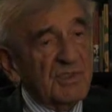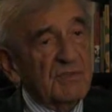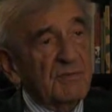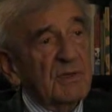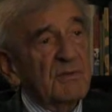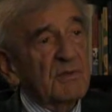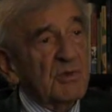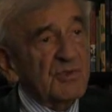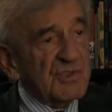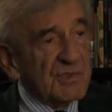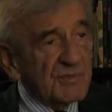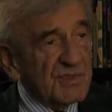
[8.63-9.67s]
It's one of
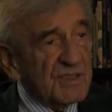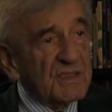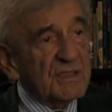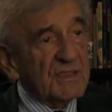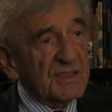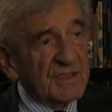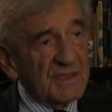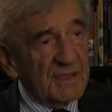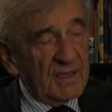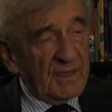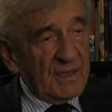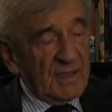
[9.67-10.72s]
those cities
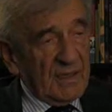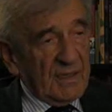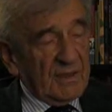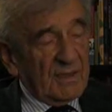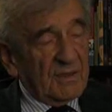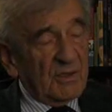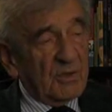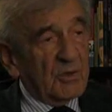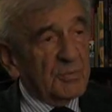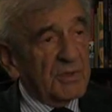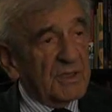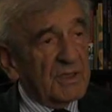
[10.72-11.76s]
that
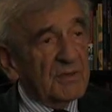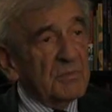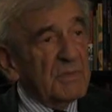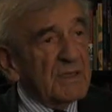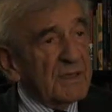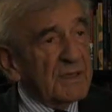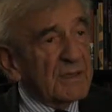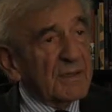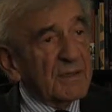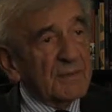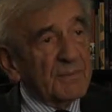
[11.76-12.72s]
incorporate meaning,